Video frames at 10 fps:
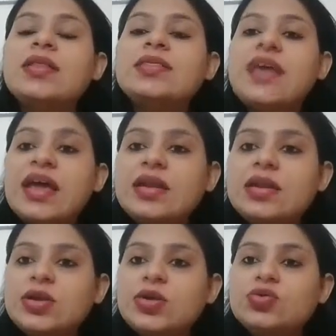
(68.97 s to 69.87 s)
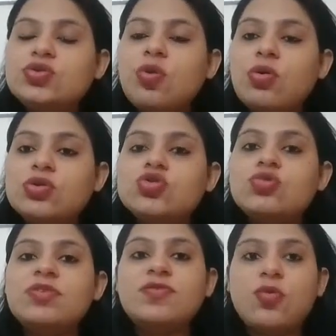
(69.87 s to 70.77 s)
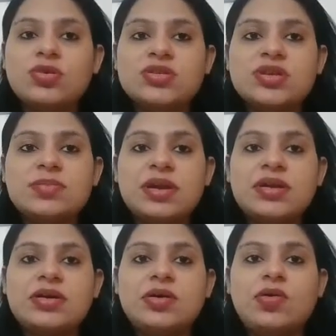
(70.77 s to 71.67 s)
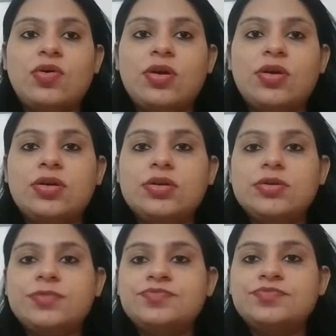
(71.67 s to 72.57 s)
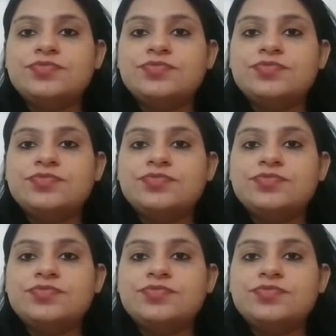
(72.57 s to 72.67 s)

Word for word: Then you should also be focusing better on, uh,